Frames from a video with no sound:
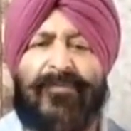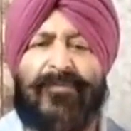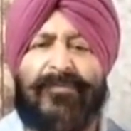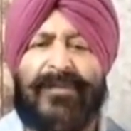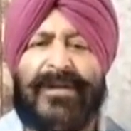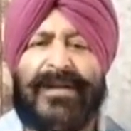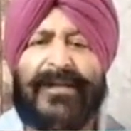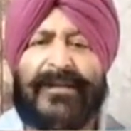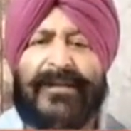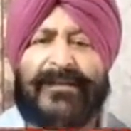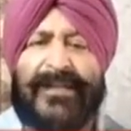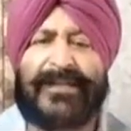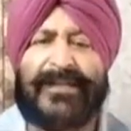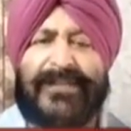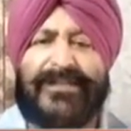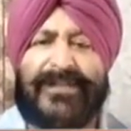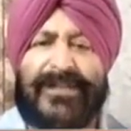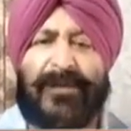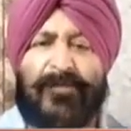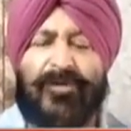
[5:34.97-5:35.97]
from the
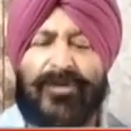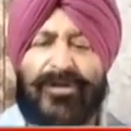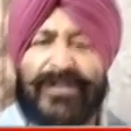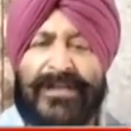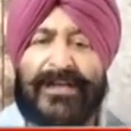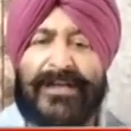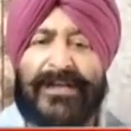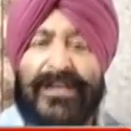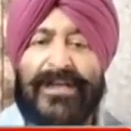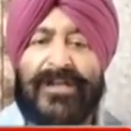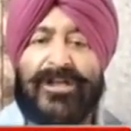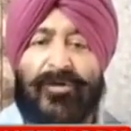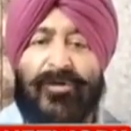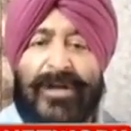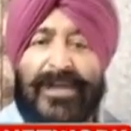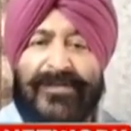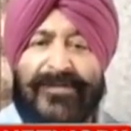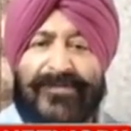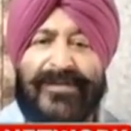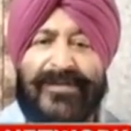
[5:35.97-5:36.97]
Jammu region. So
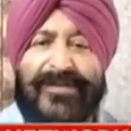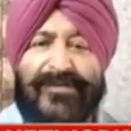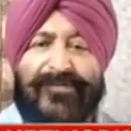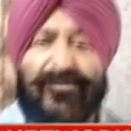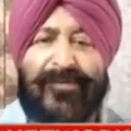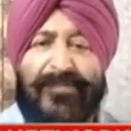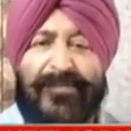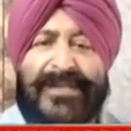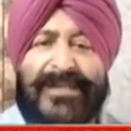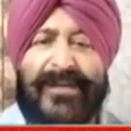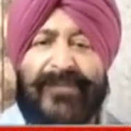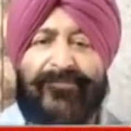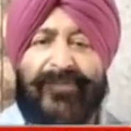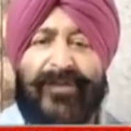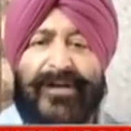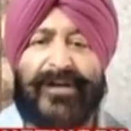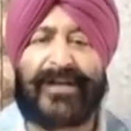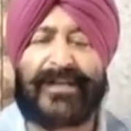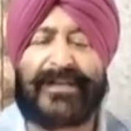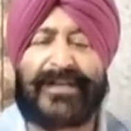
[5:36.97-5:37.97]
his visit will be
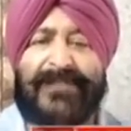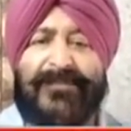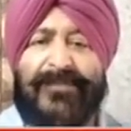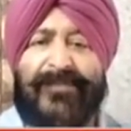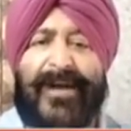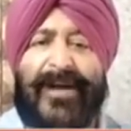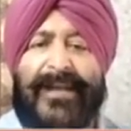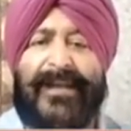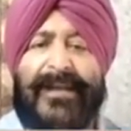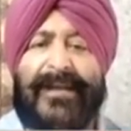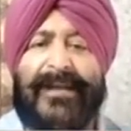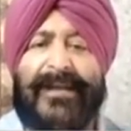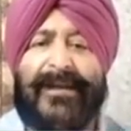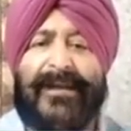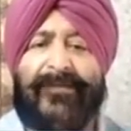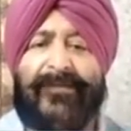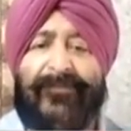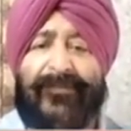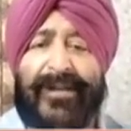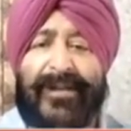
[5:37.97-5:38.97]
significant in Kashmir Valley.
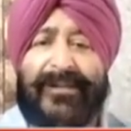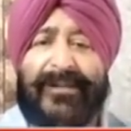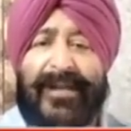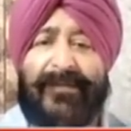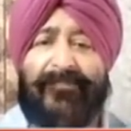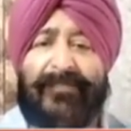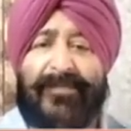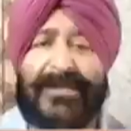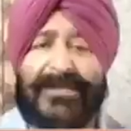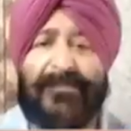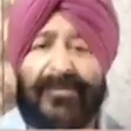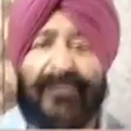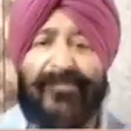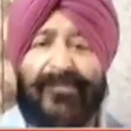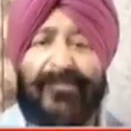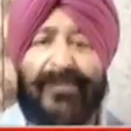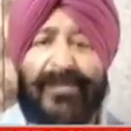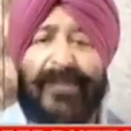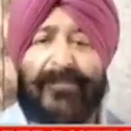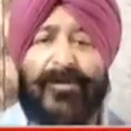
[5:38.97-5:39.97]
Will the BJP
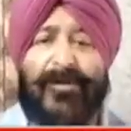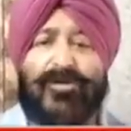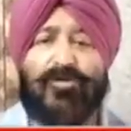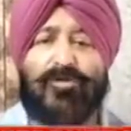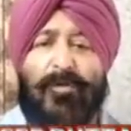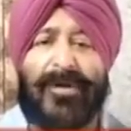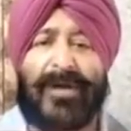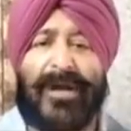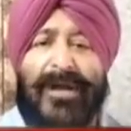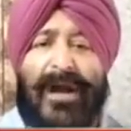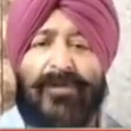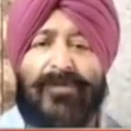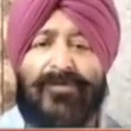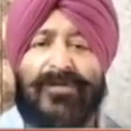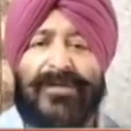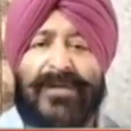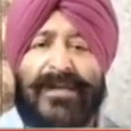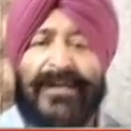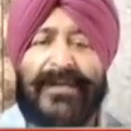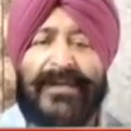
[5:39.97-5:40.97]
will be able to open
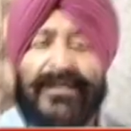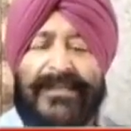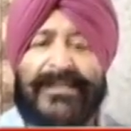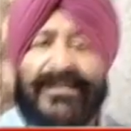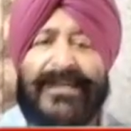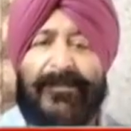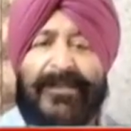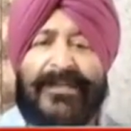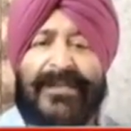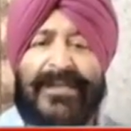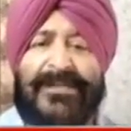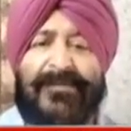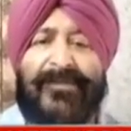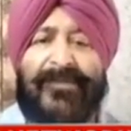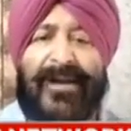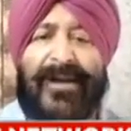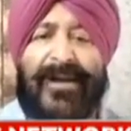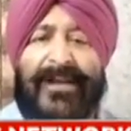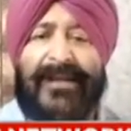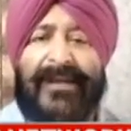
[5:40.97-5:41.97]
account this time in
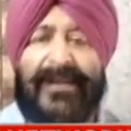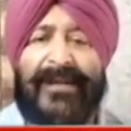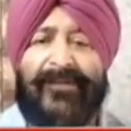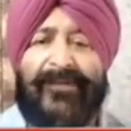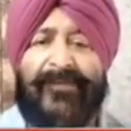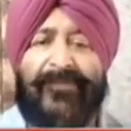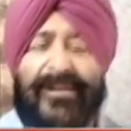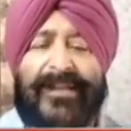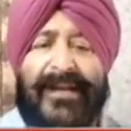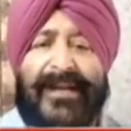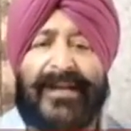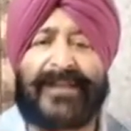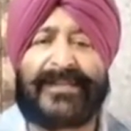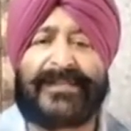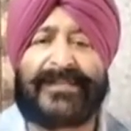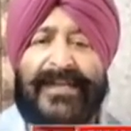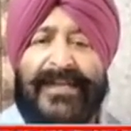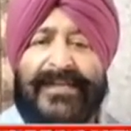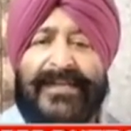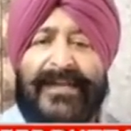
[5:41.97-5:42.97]
Kashmir Valley? Will they get
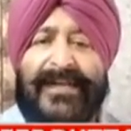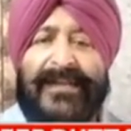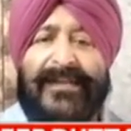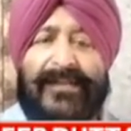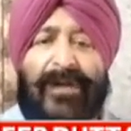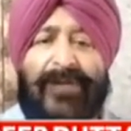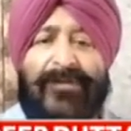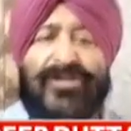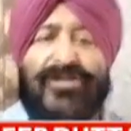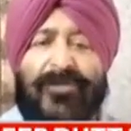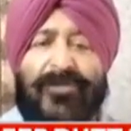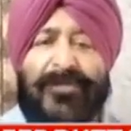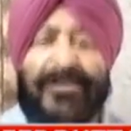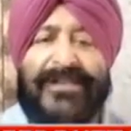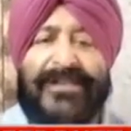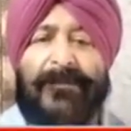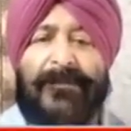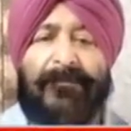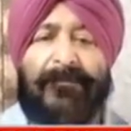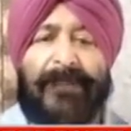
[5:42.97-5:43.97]
seat? Now it's to be
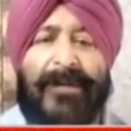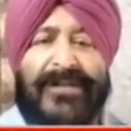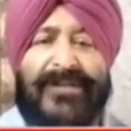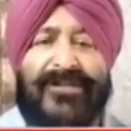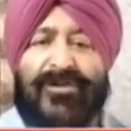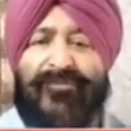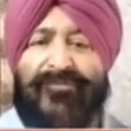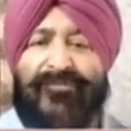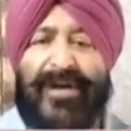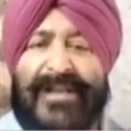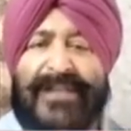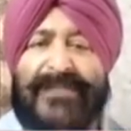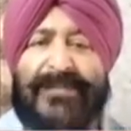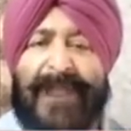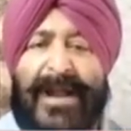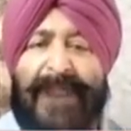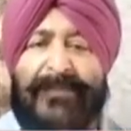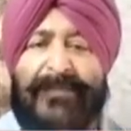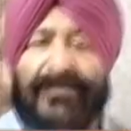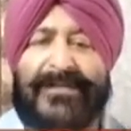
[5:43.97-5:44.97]
seen. But so far as
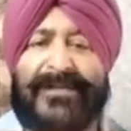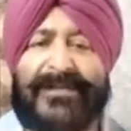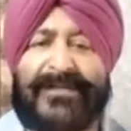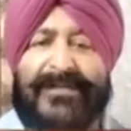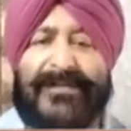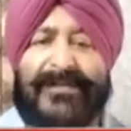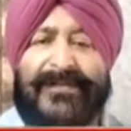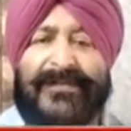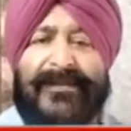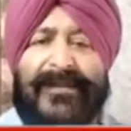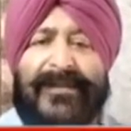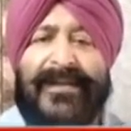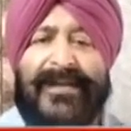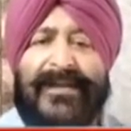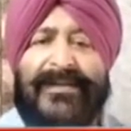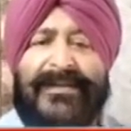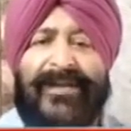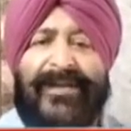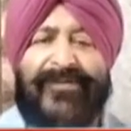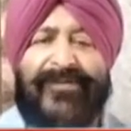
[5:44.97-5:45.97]
Prime Minister is concerned,
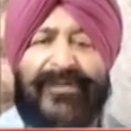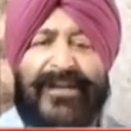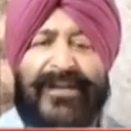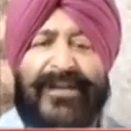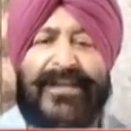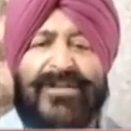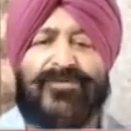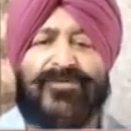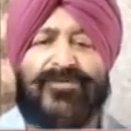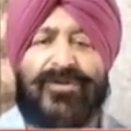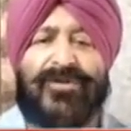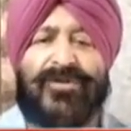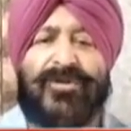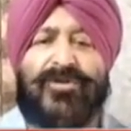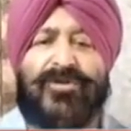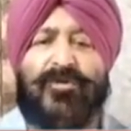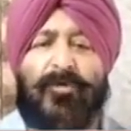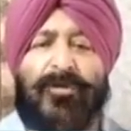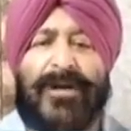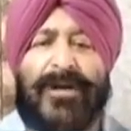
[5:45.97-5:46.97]
definitely is going to
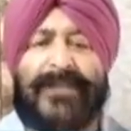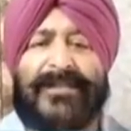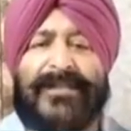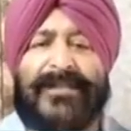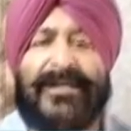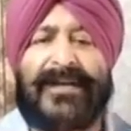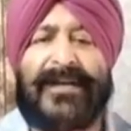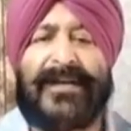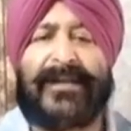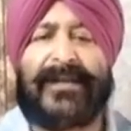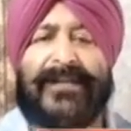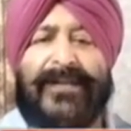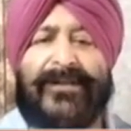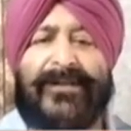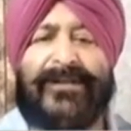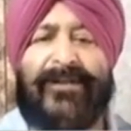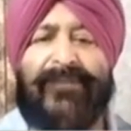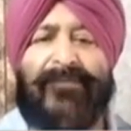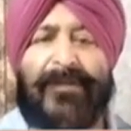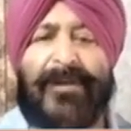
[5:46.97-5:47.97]
showcase the
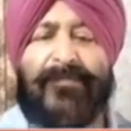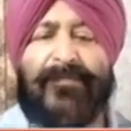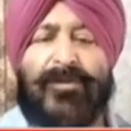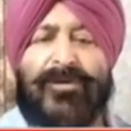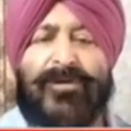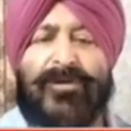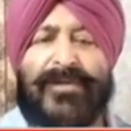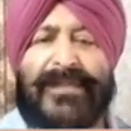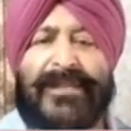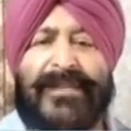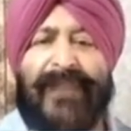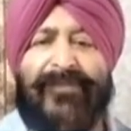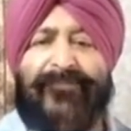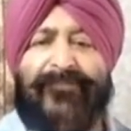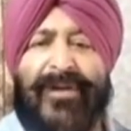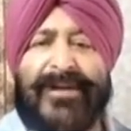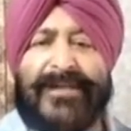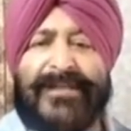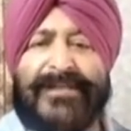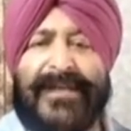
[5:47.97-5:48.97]
development project they have
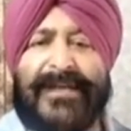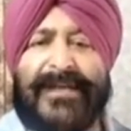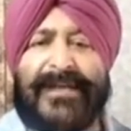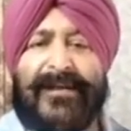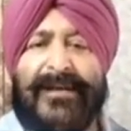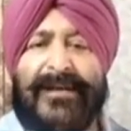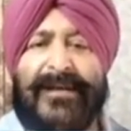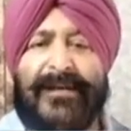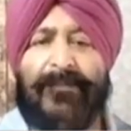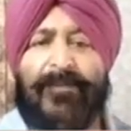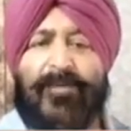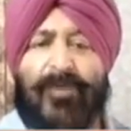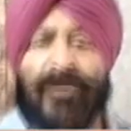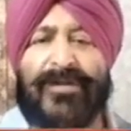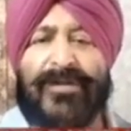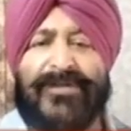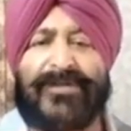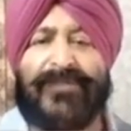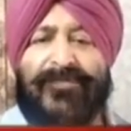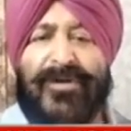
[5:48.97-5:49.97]
undertaken
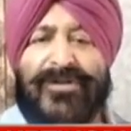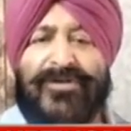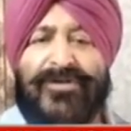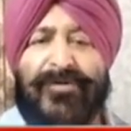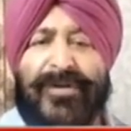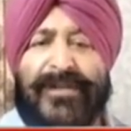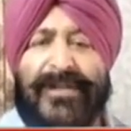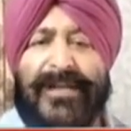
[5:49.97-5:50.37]
because it was during